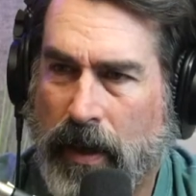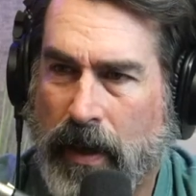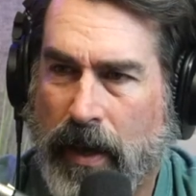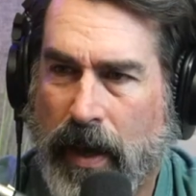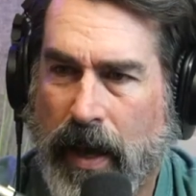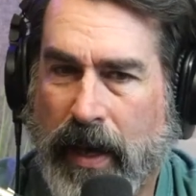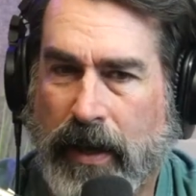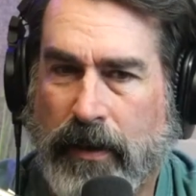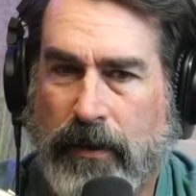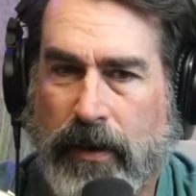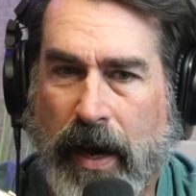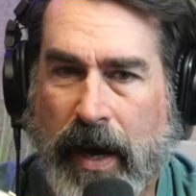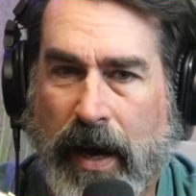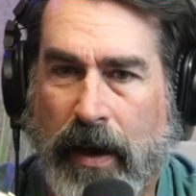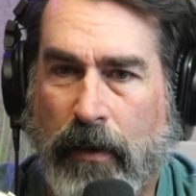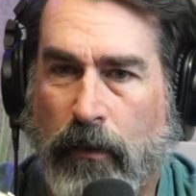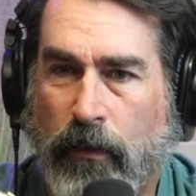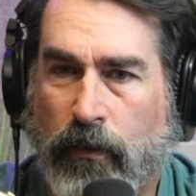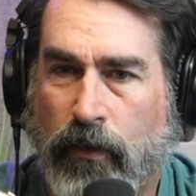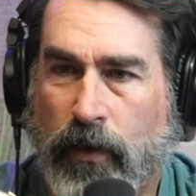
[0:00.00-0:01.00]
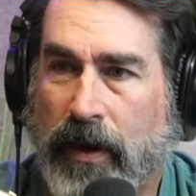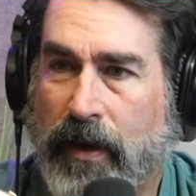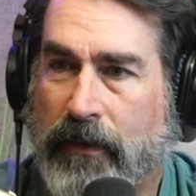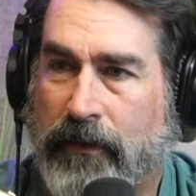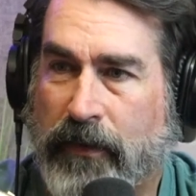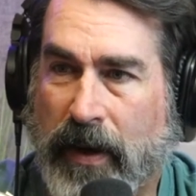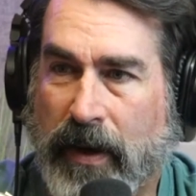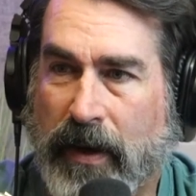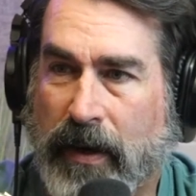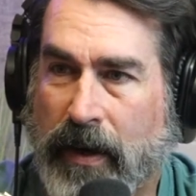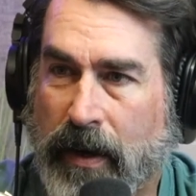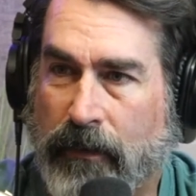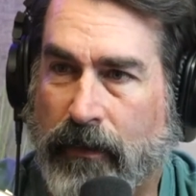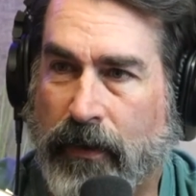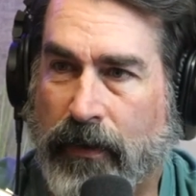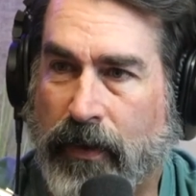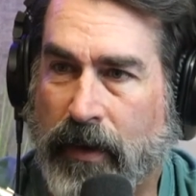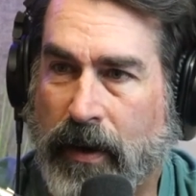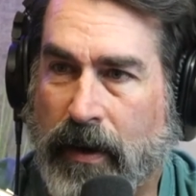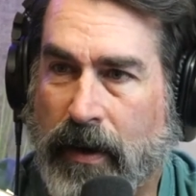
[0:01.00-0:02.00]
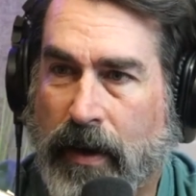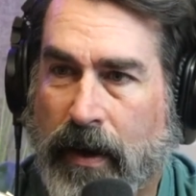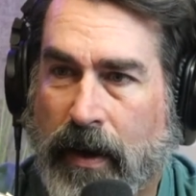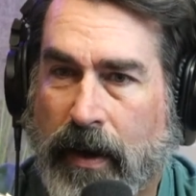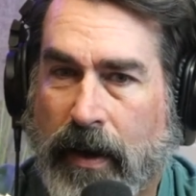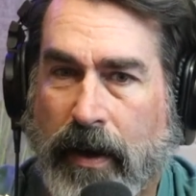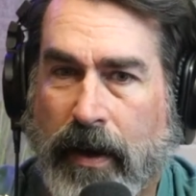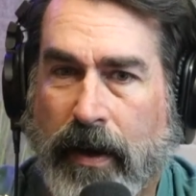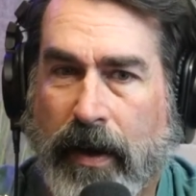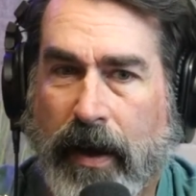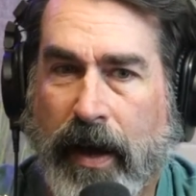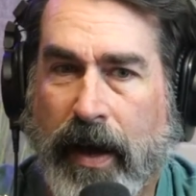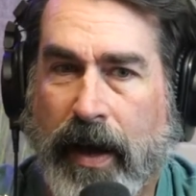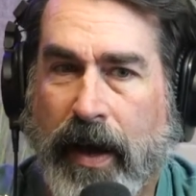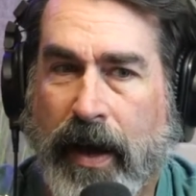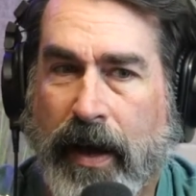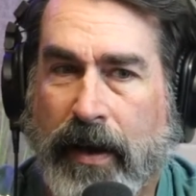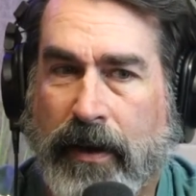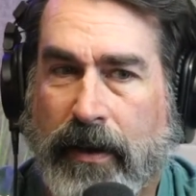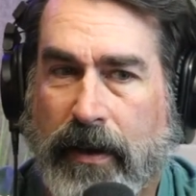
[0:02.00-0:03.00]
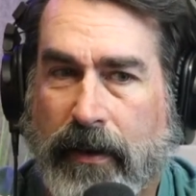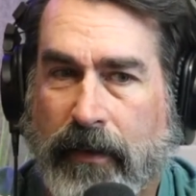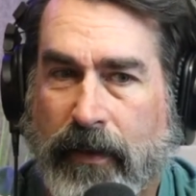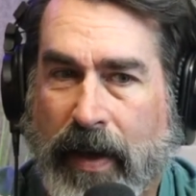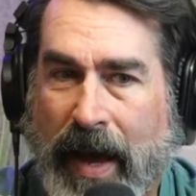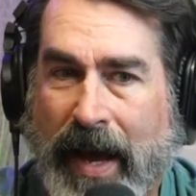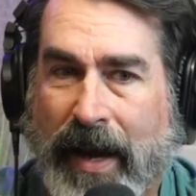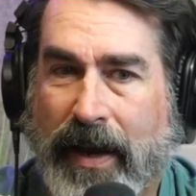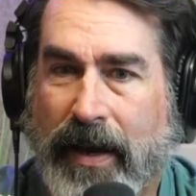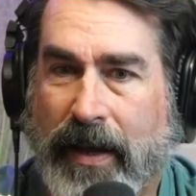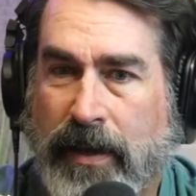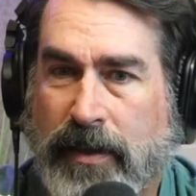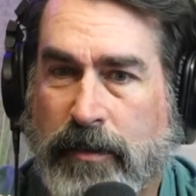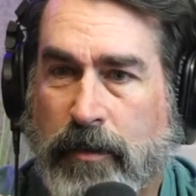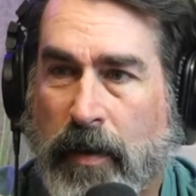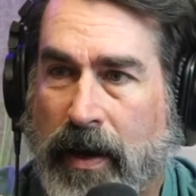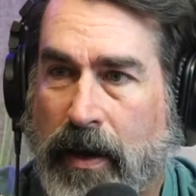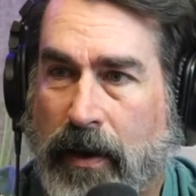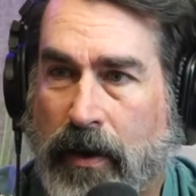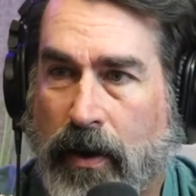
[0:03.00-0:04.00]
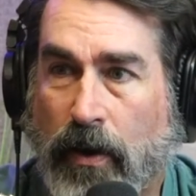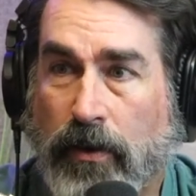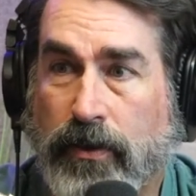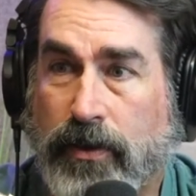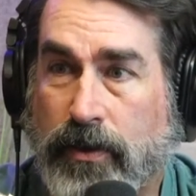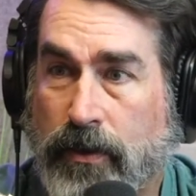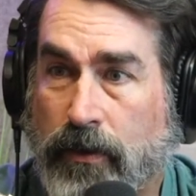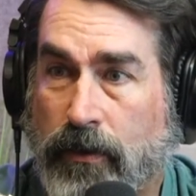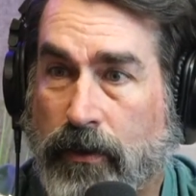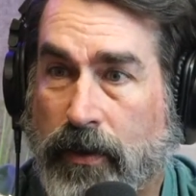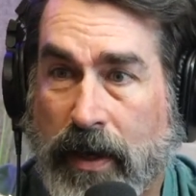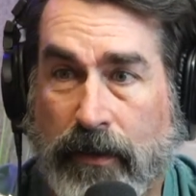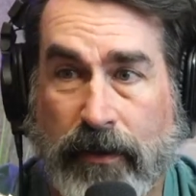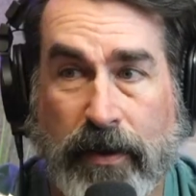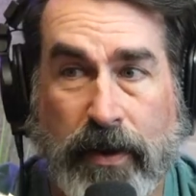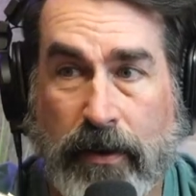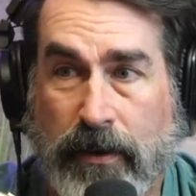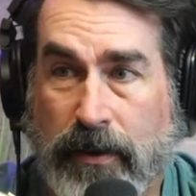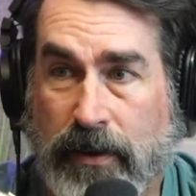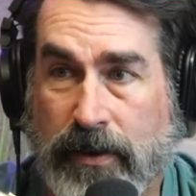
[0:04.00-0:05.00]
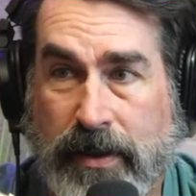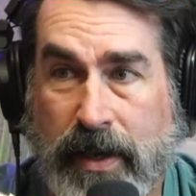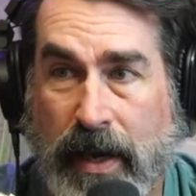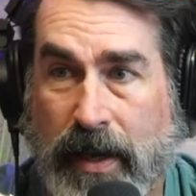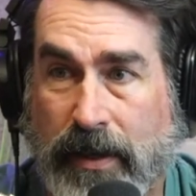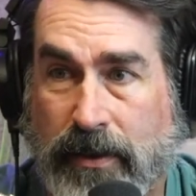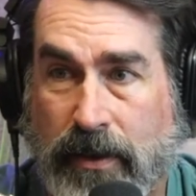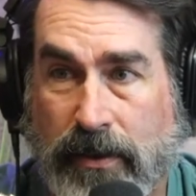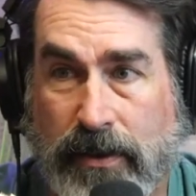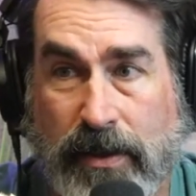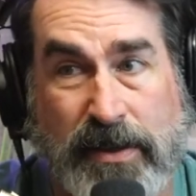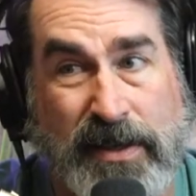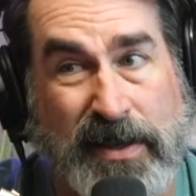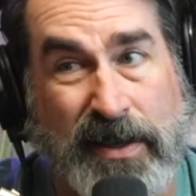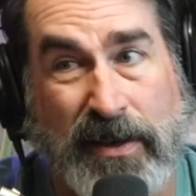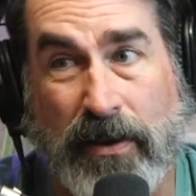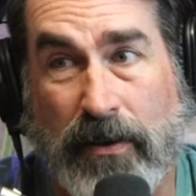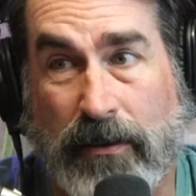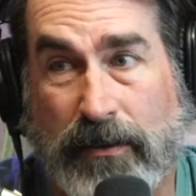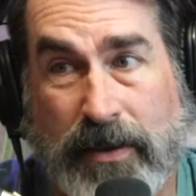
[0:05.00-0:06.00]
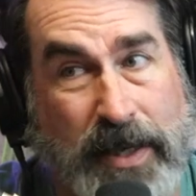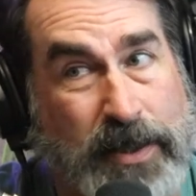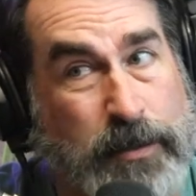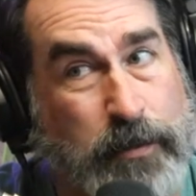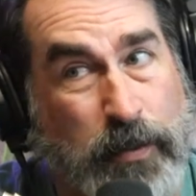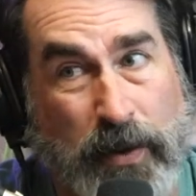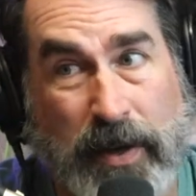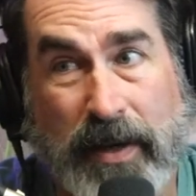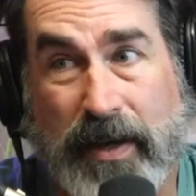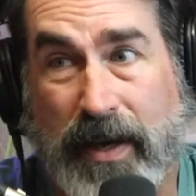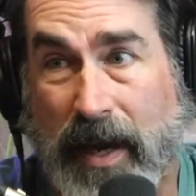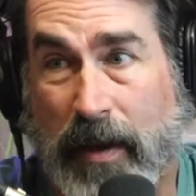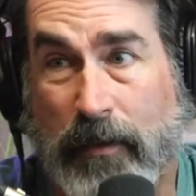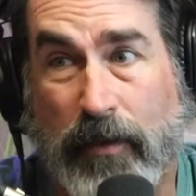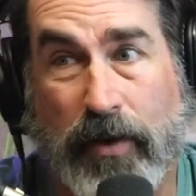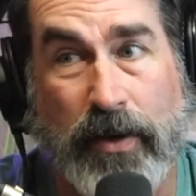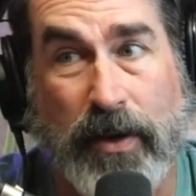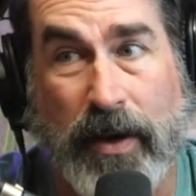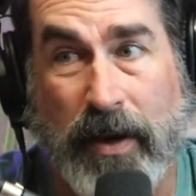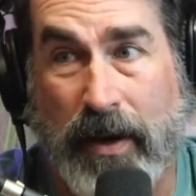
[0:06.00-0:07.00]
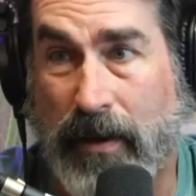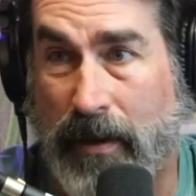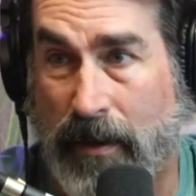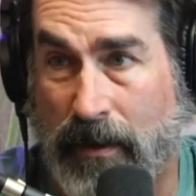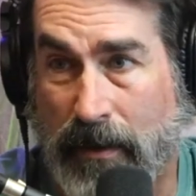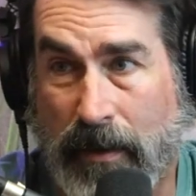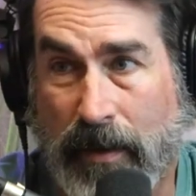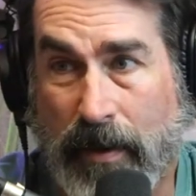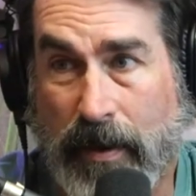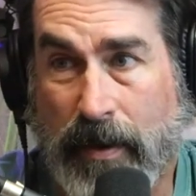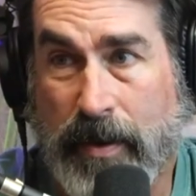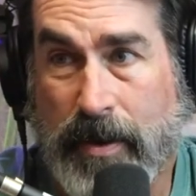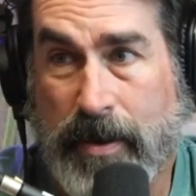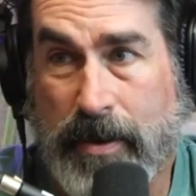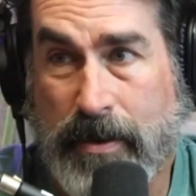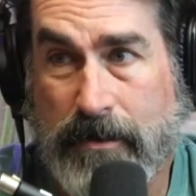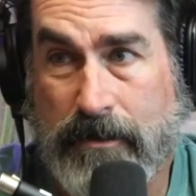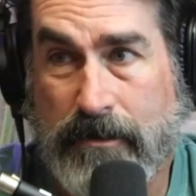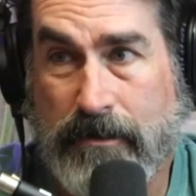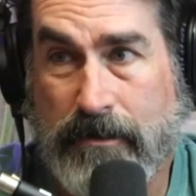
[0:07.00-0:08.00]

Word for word: And I really fell in love with it. And that is my go-to, even here in the States, because it still tastes pretty damn good here. It's great.